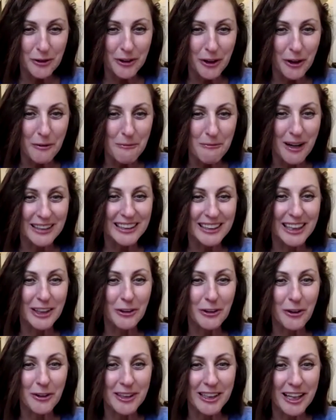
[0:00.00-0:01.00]
Thank your you.
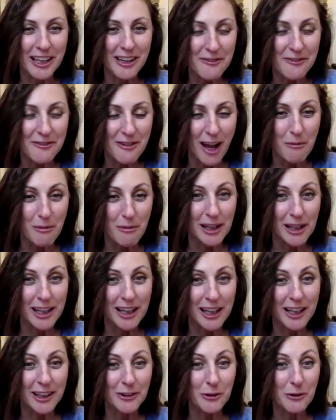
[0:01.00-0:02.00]
Macedonian
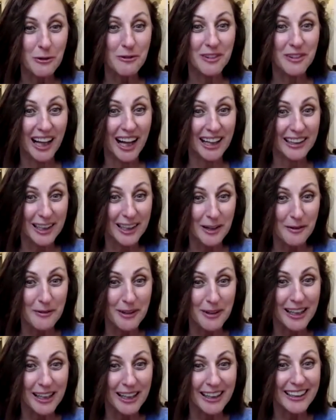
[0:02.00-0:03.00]
family, to
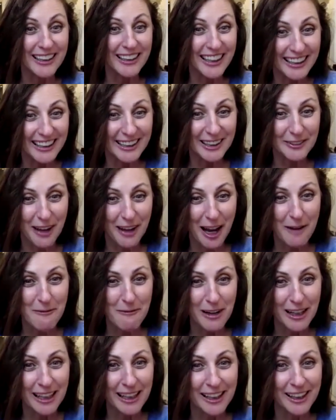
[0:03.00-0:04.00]
Vladimir and his
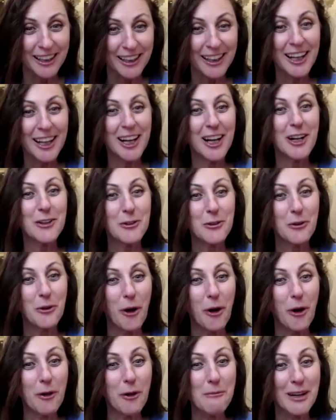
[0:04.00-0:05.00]
family. To
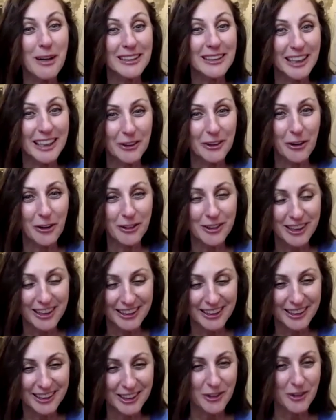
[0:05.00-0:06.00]
all
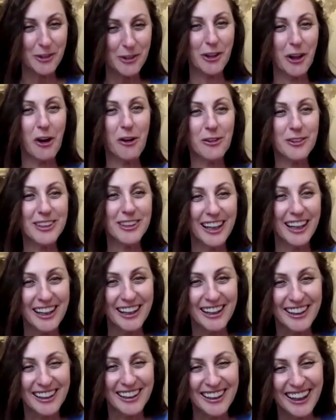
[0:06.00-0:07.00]
Macedonians you know
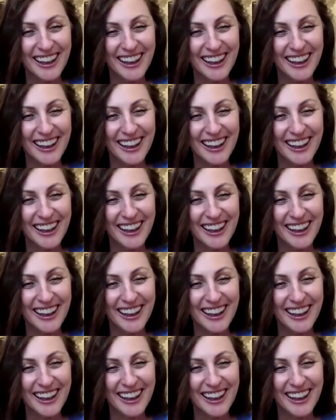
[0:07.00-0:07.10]
there.